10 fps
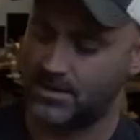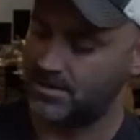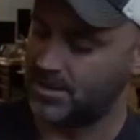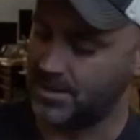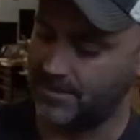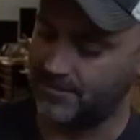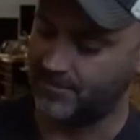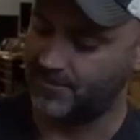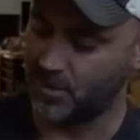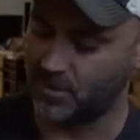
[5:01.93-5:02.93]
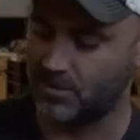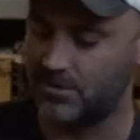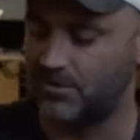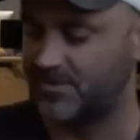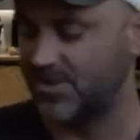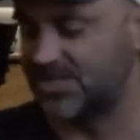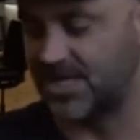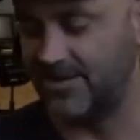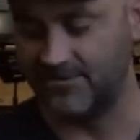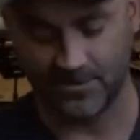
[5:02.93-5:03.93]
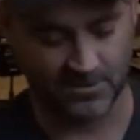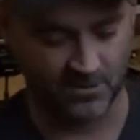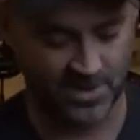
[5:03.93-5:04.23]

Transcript: like a vertical, very tight vertical